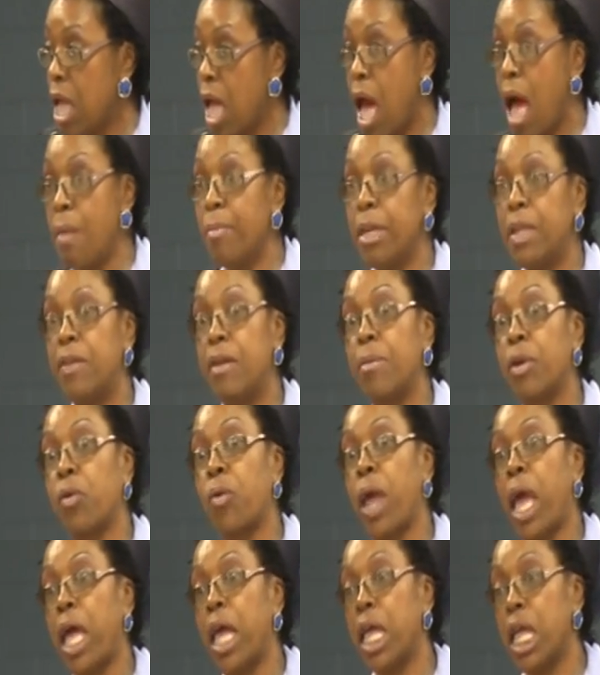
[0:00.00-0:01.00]
I'm a
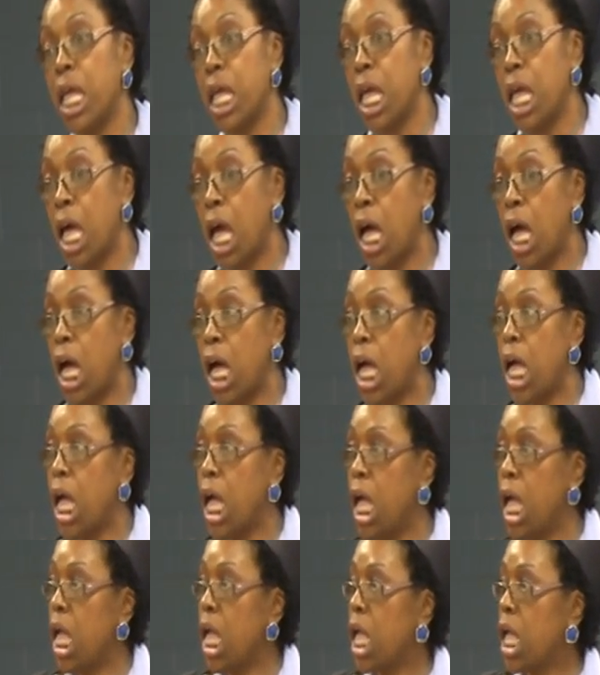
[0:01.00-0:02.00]
Democrat.
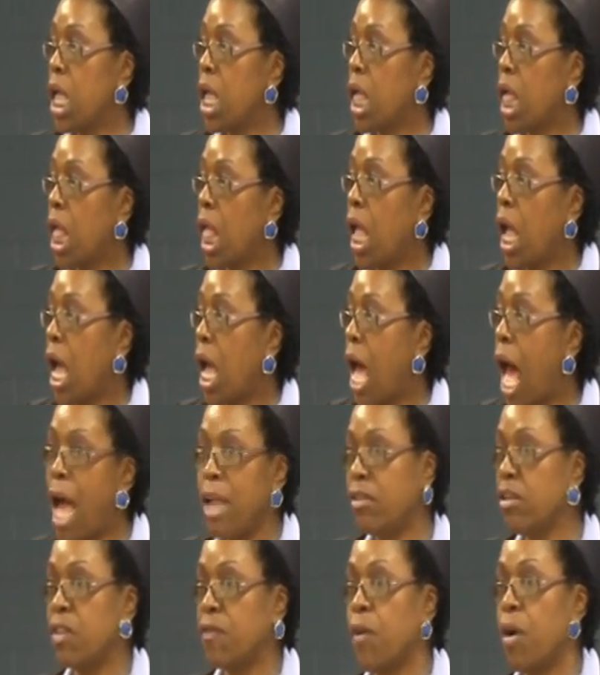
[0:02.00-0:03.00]

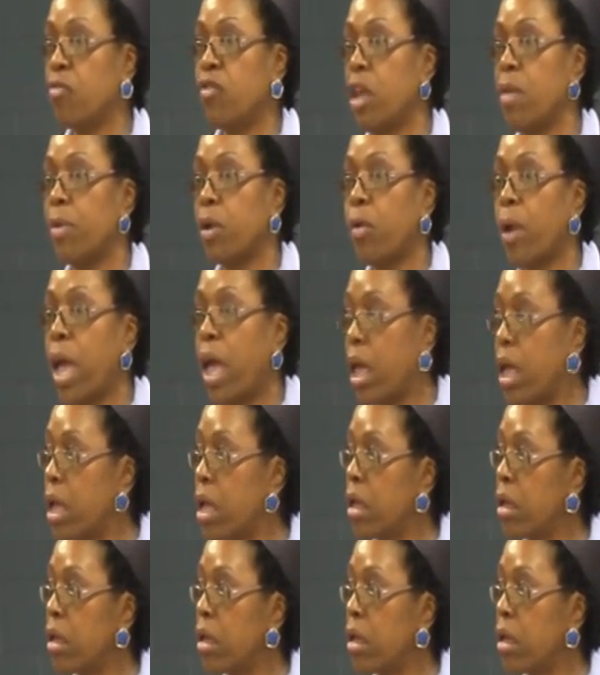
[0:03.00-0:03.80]
I just vote Democrat.